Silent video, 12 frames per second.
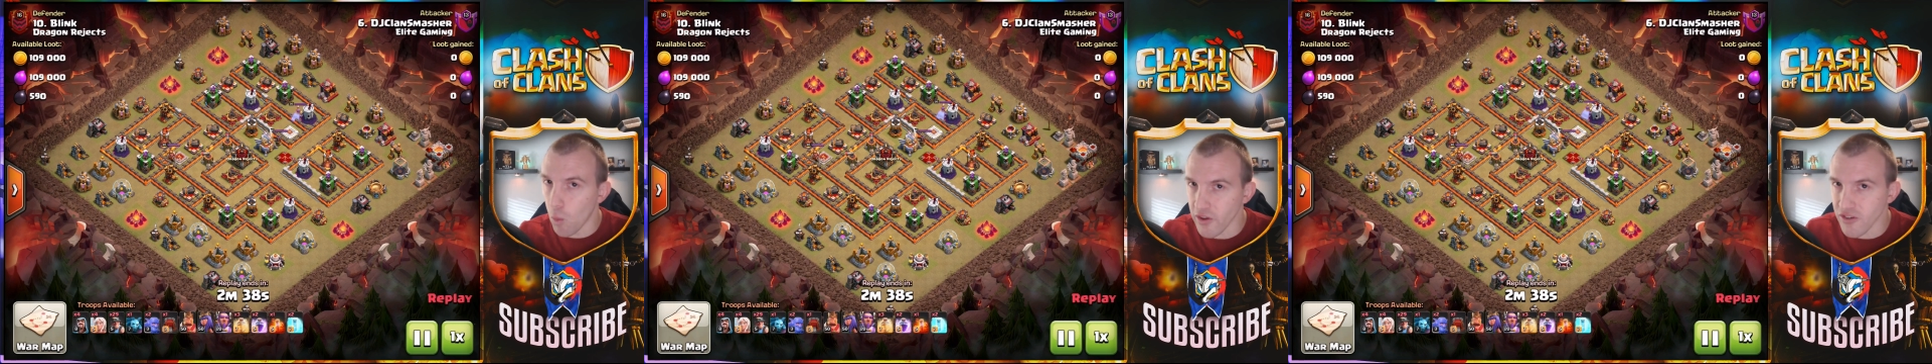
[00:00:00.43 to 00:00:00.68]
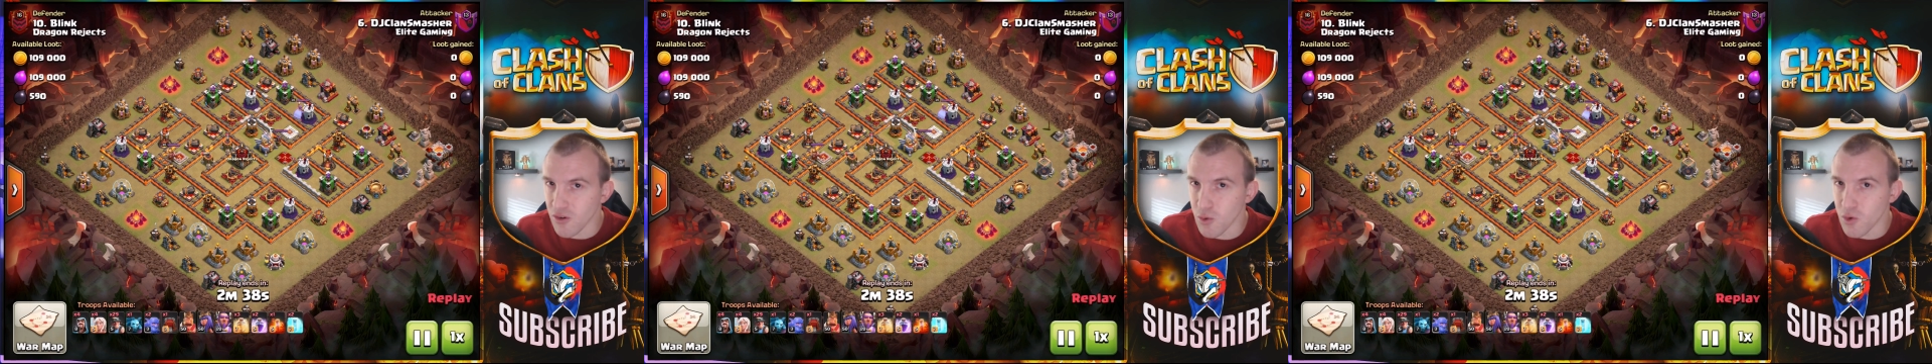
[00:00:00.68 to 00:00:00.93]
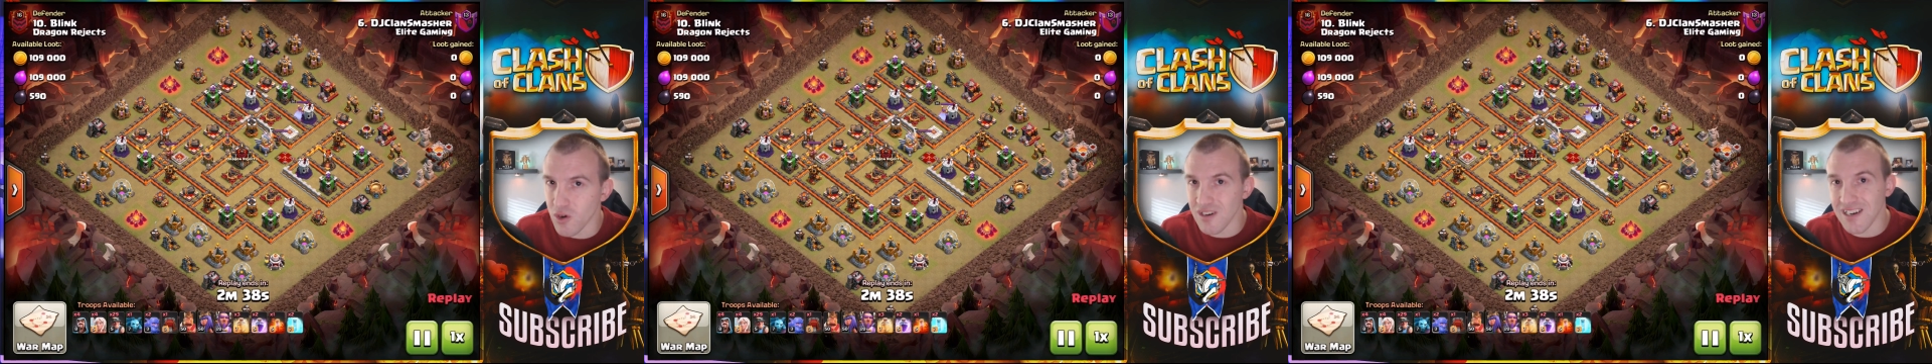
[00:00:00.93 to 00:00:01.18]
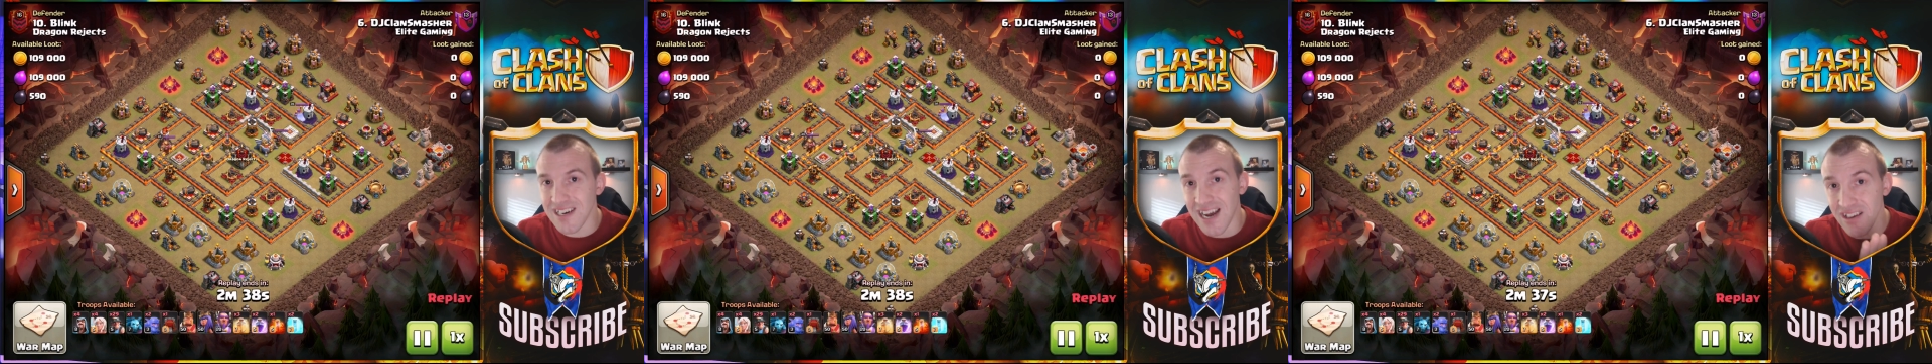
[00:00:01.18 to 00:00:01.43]
What is going
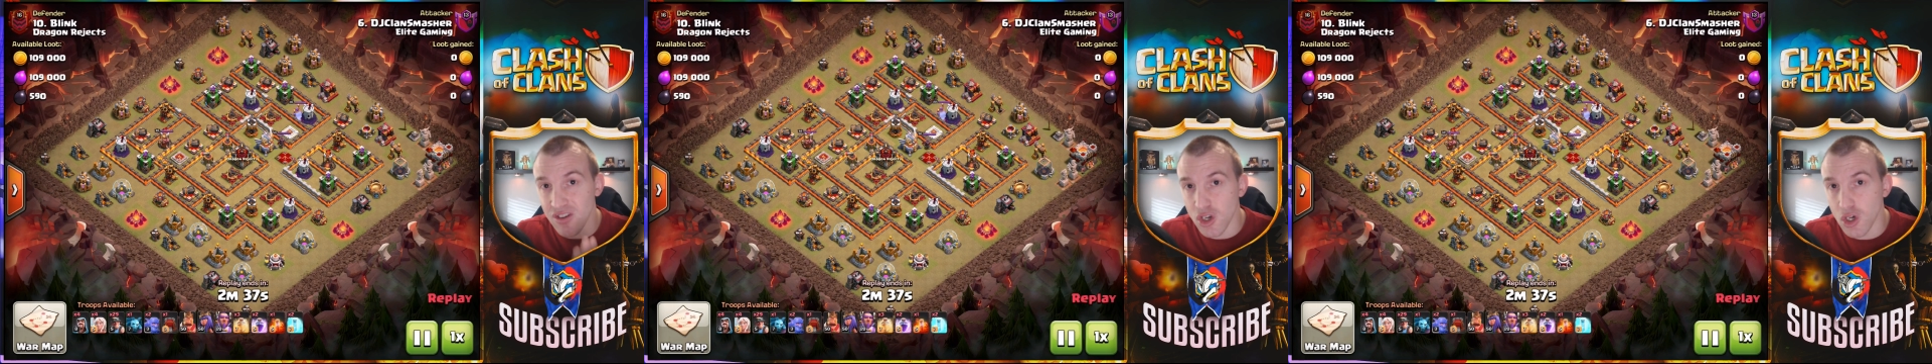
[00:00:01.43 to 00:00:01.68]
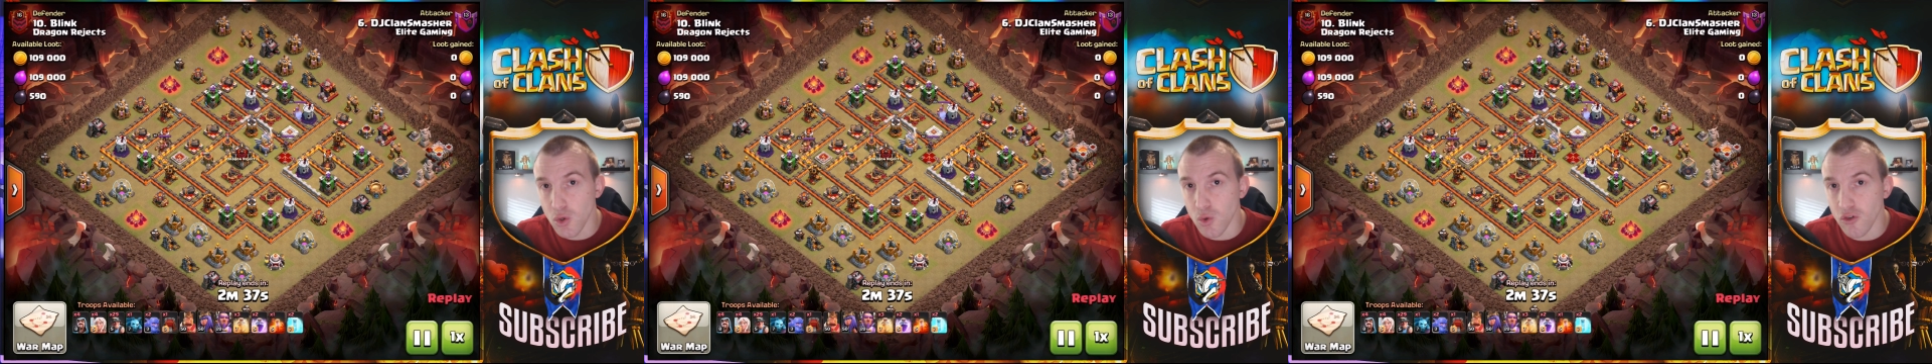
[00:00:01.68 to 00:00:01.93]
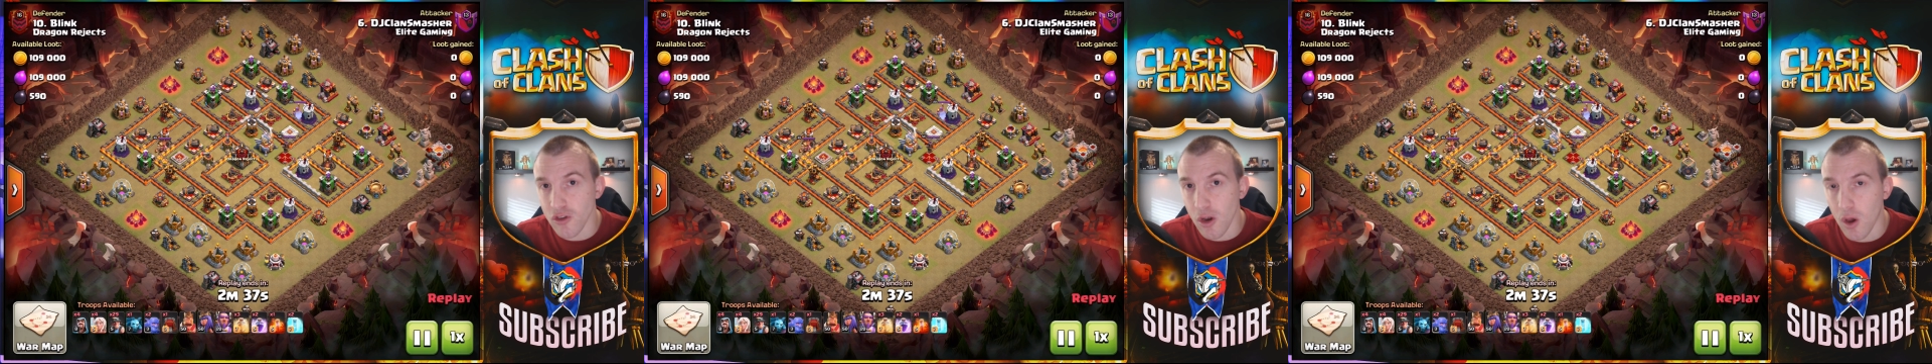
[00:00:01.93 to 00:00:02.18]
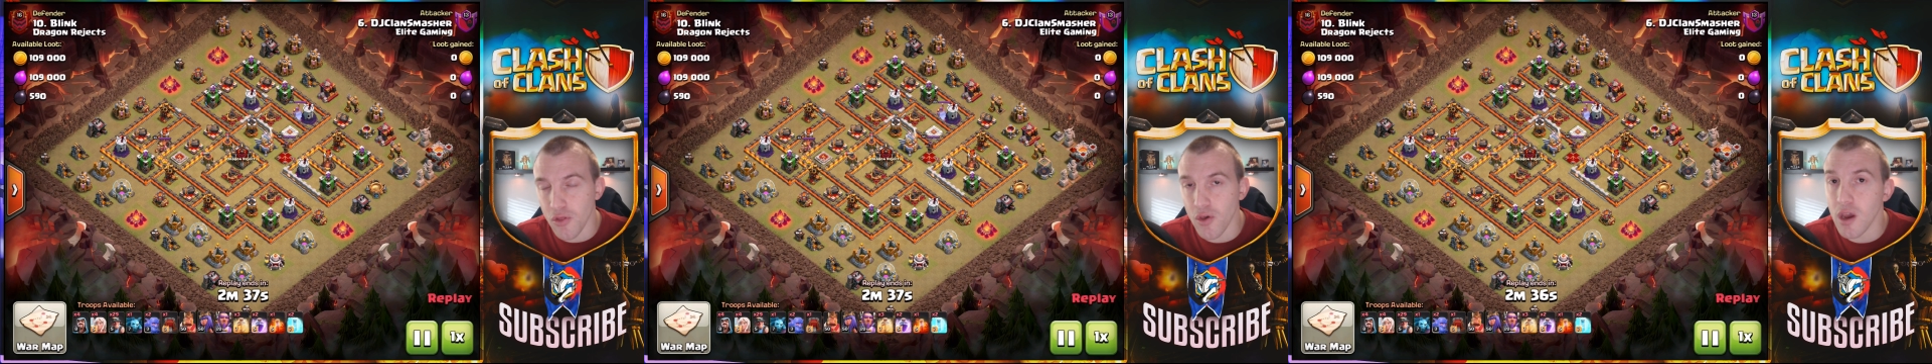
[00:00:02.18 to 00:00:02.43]
on, guys? Judo
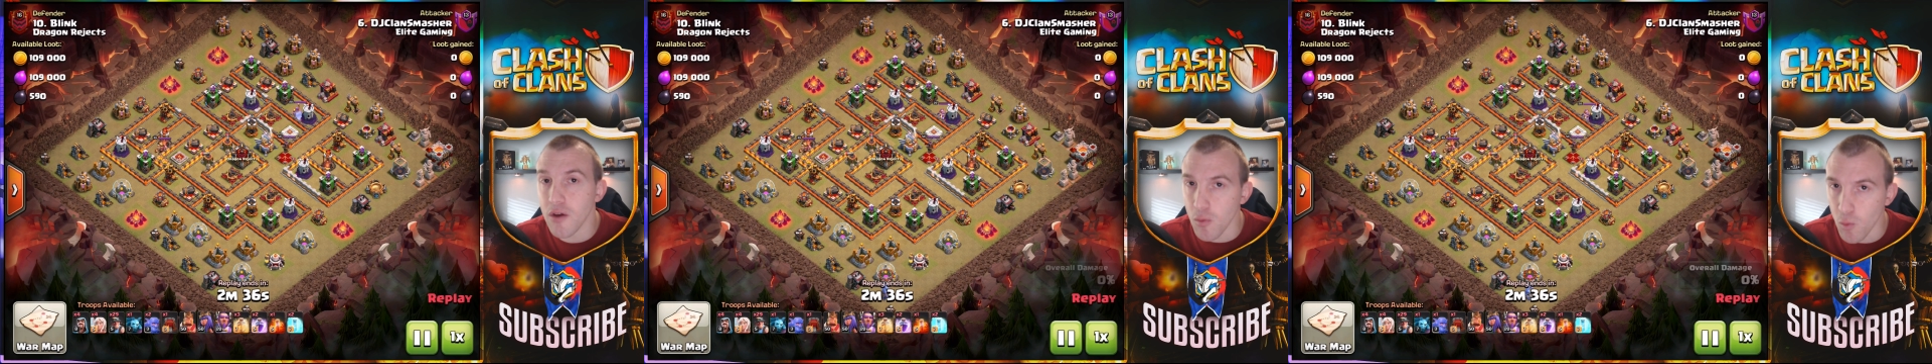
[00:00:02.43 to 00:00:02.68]
Sloth here,